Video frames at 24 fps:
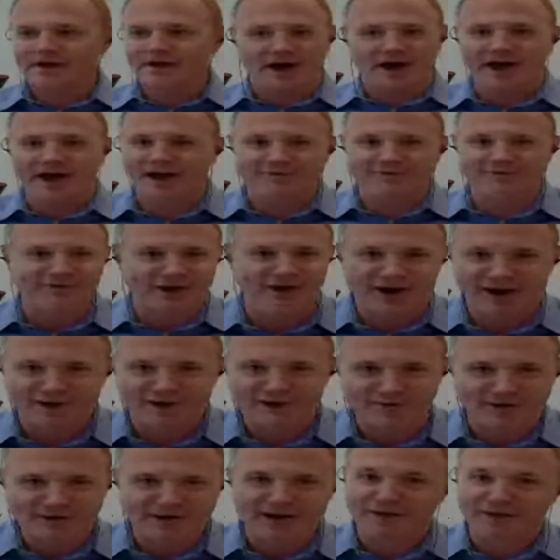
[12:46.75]
I have to hire you
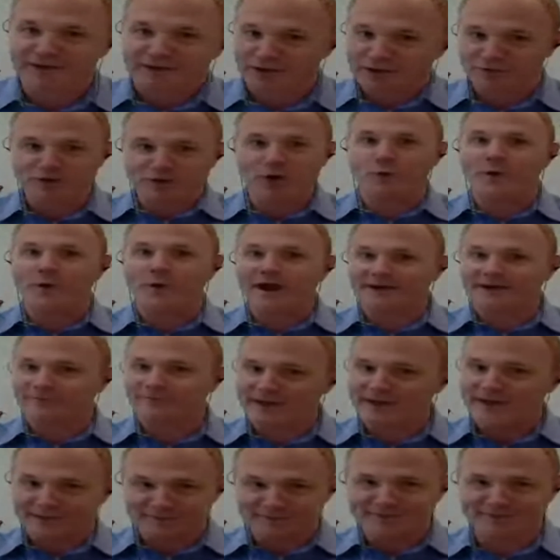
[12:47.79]
right now. They go, no, wait,
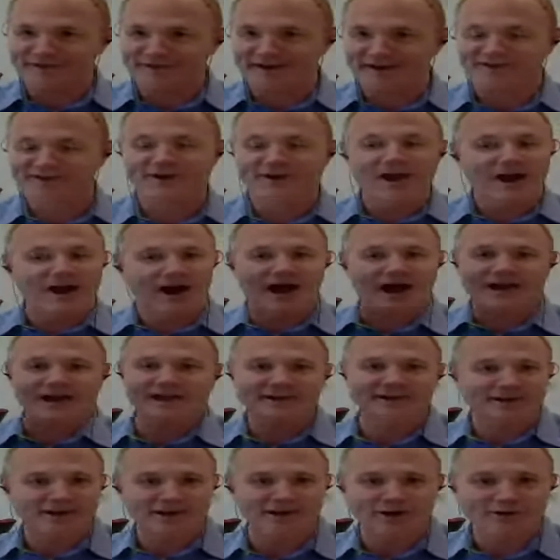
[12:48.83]
wait, let me finish. I can
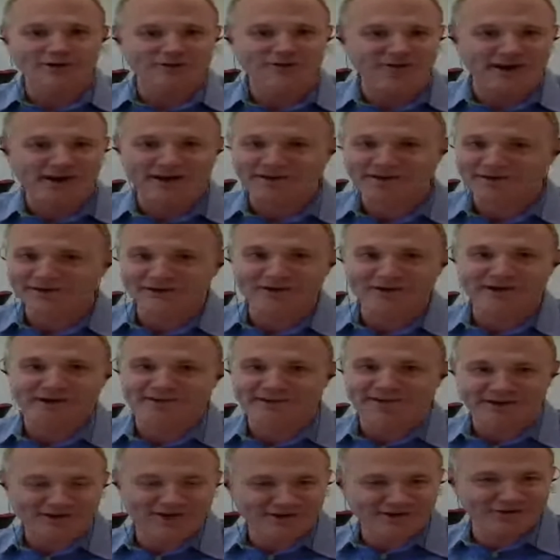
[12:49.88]
negotiate as good as an
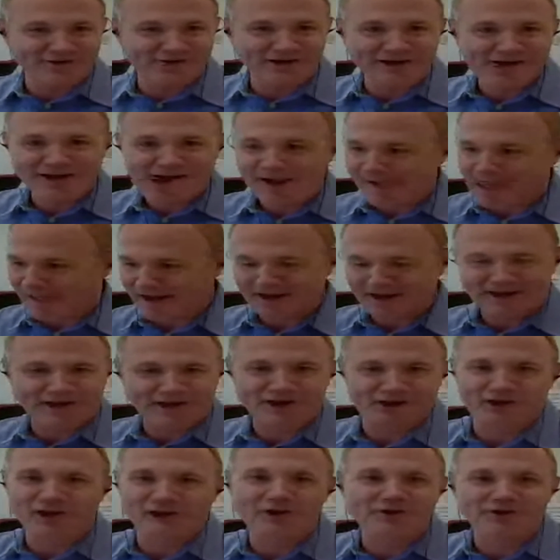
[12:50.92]
attorney and I can
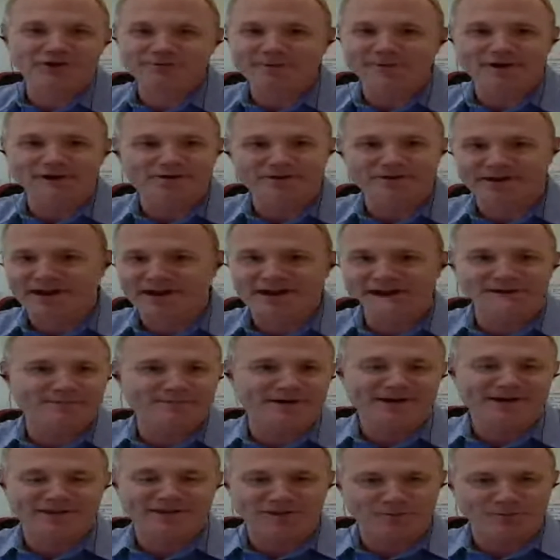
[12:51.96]
close better than
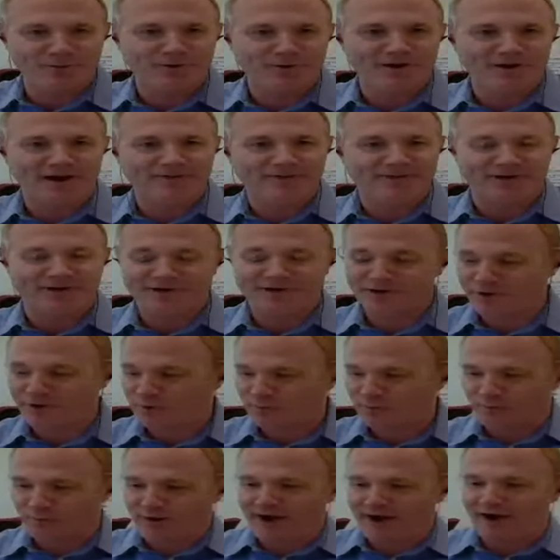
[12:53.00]
anybody in the world out there. And you go,
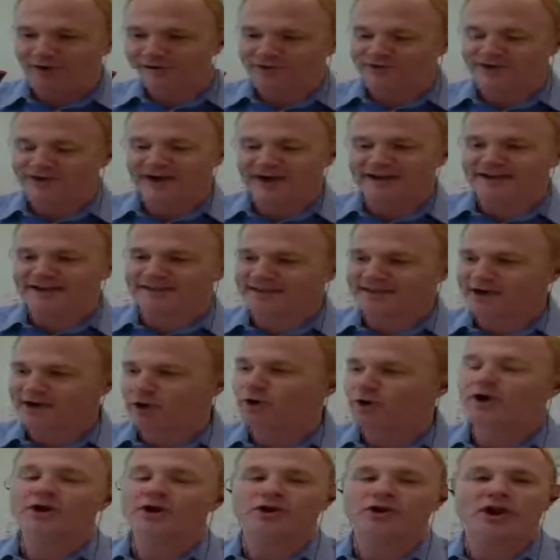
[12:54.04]
wow, is that it? And they
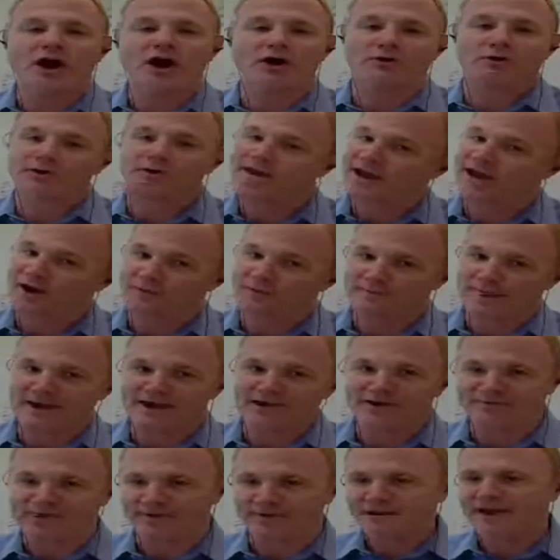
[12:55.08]
go, no, account
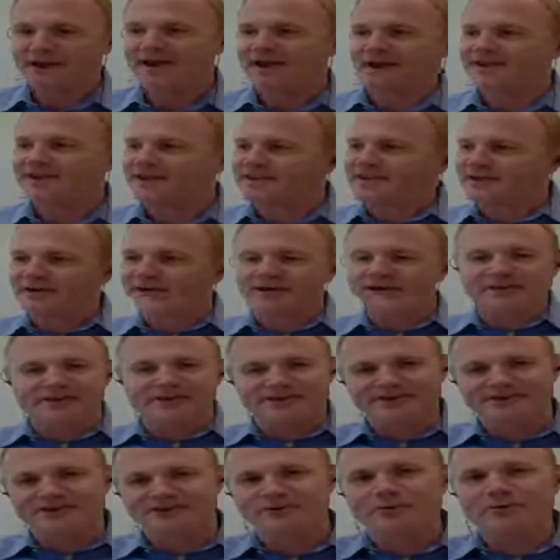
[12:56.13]
management. And they tell you
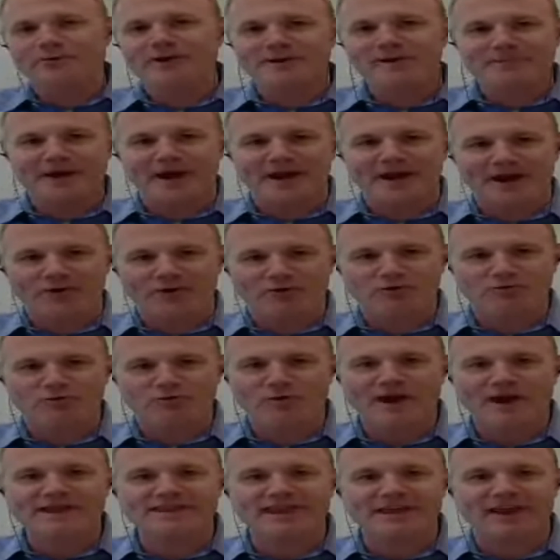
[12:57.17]
this story about how
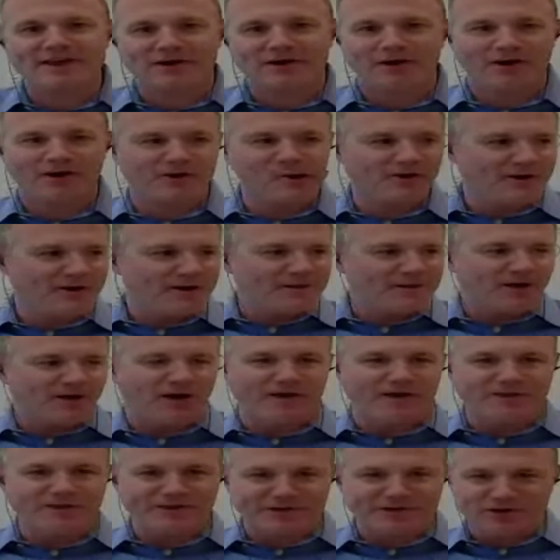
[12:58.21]
great they are
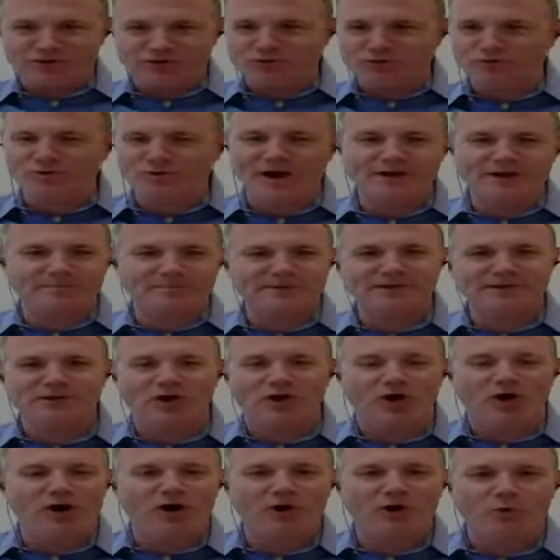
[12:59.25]
on this incredibly
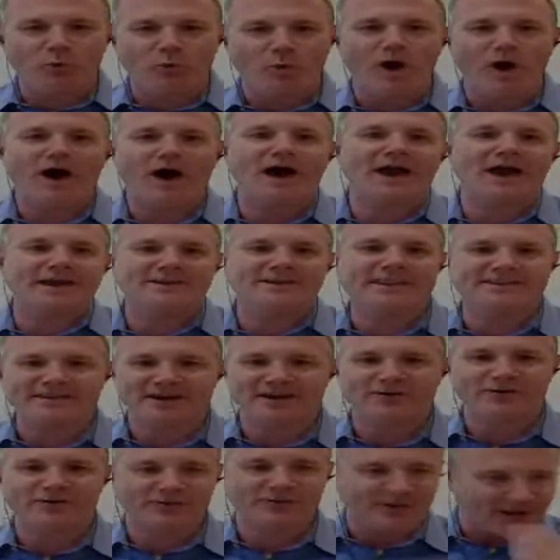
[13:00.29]
long, wide
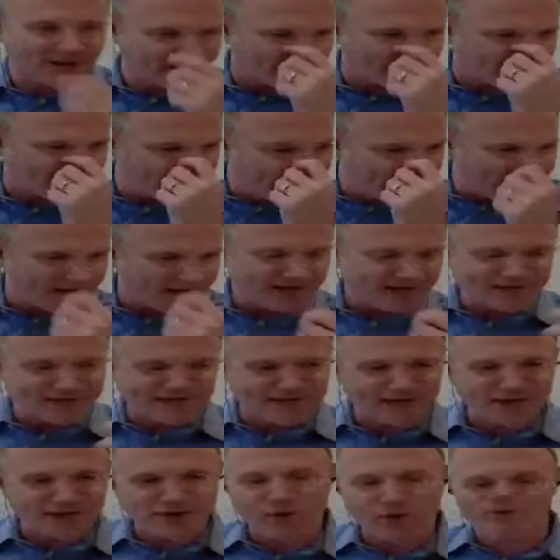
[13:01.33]
sales cycle. And you
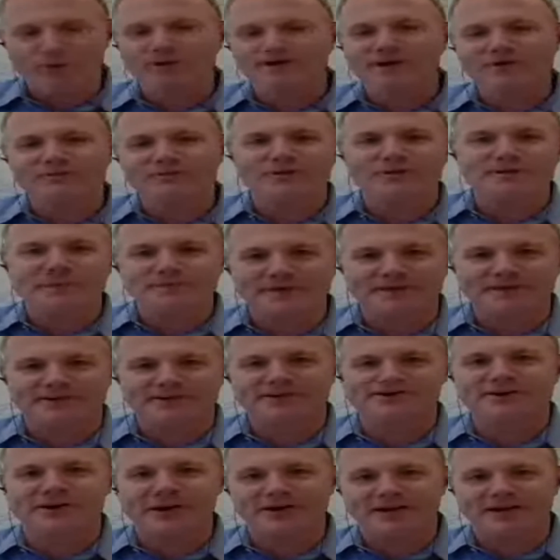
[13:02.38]
think, no one can really this
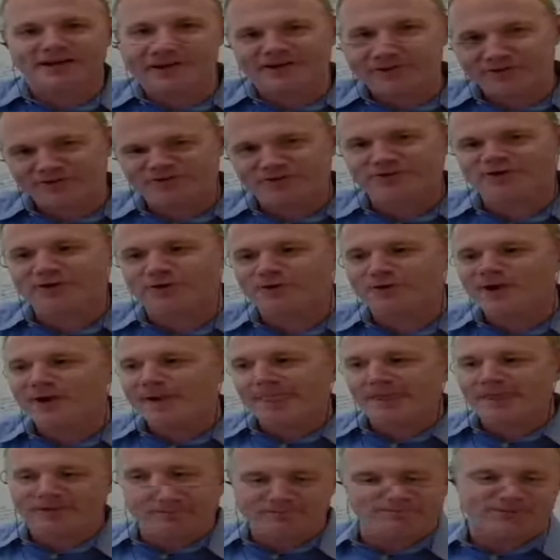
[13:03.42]
good. And it's true
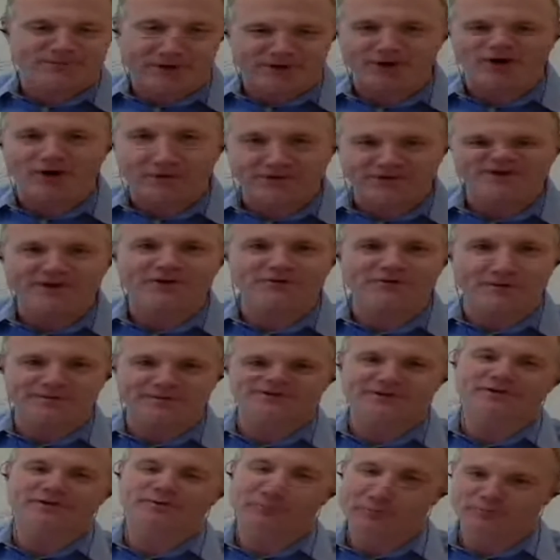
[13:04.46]
there are sales reps
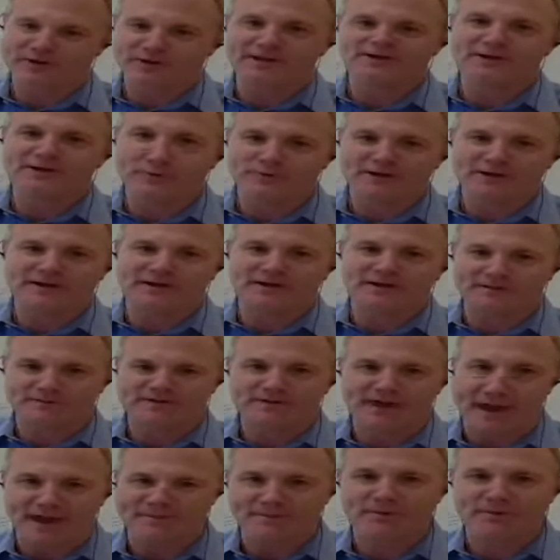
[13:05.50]
that are really, really
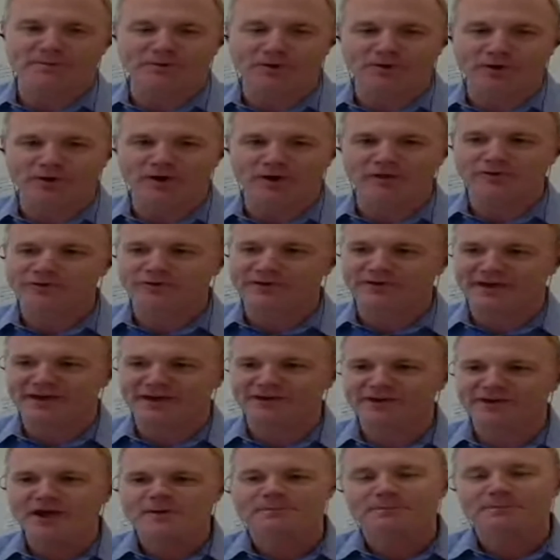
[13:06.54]
capable at all those mm-hmm.
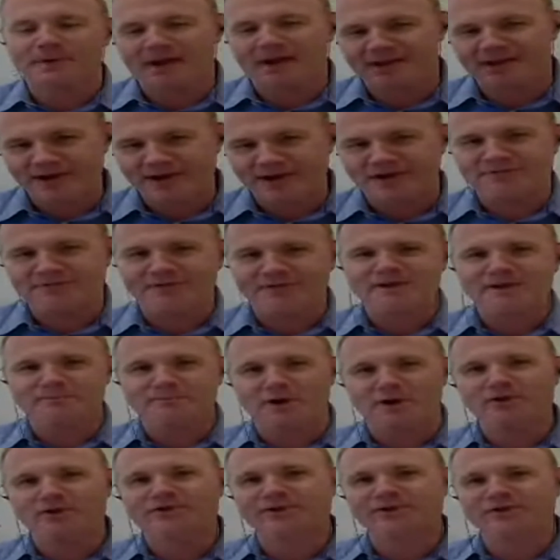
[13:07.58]
things. Mm-hmm. But as I find,
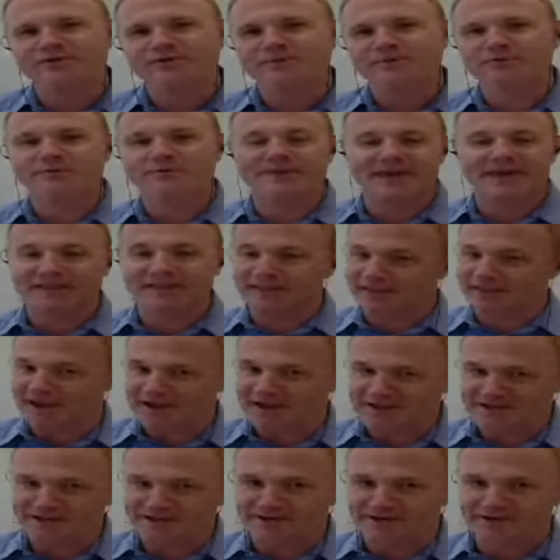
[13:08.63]
most sales reps, what they
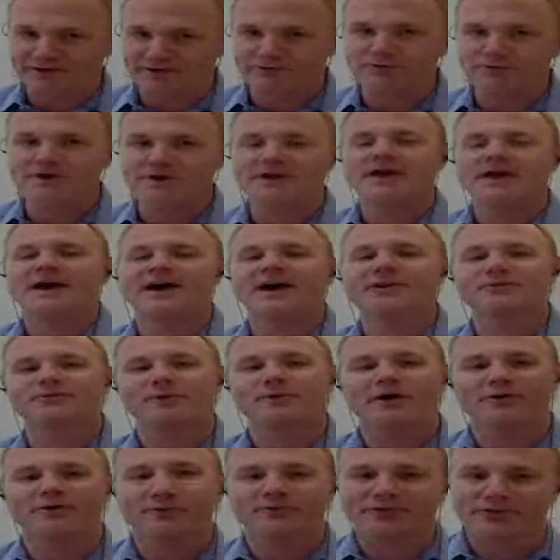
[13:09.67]
like to do, as
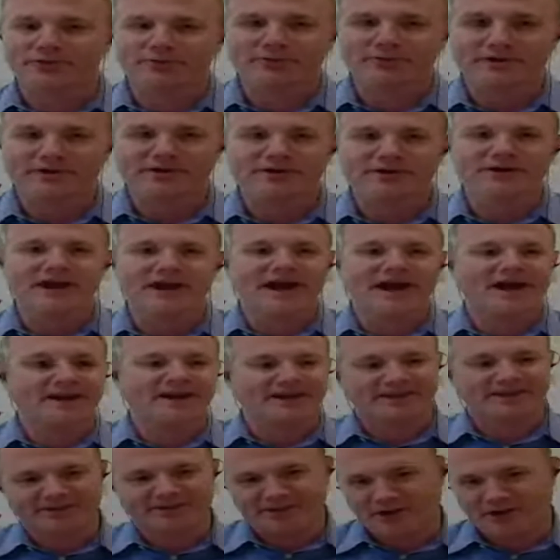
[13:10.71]
well as what they're really good
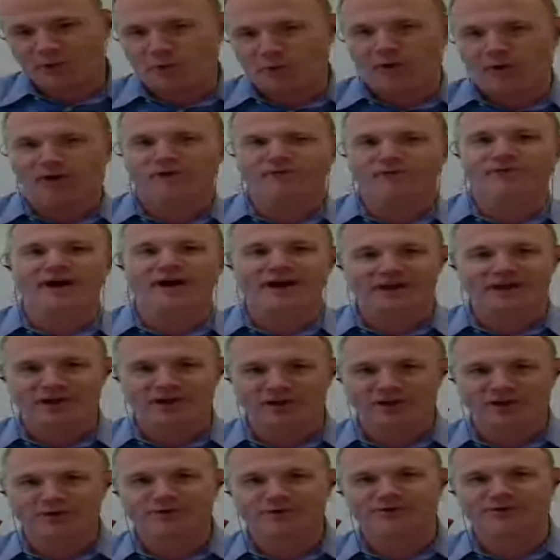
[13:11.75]
at, is the qualified to
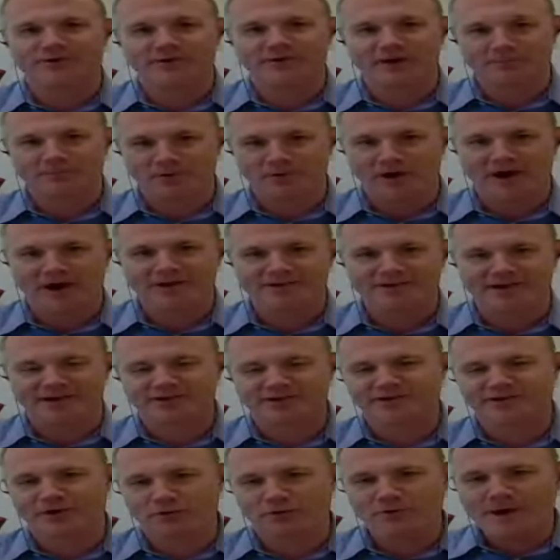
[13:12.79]
close process.
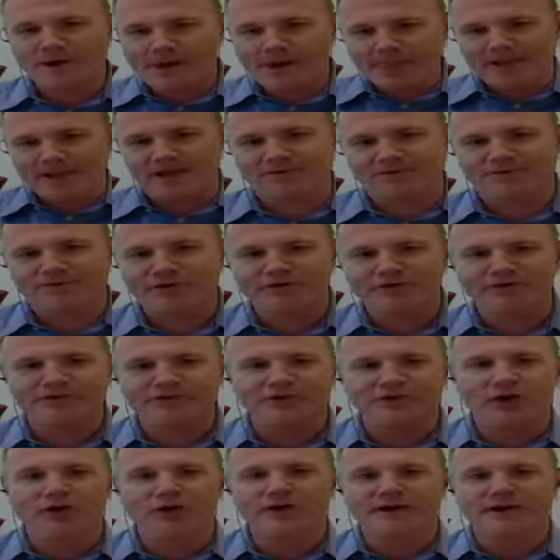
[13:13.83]
So if you're
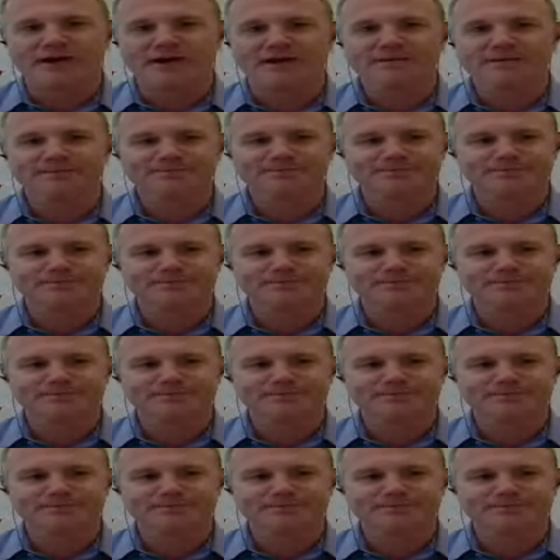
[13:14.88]
starting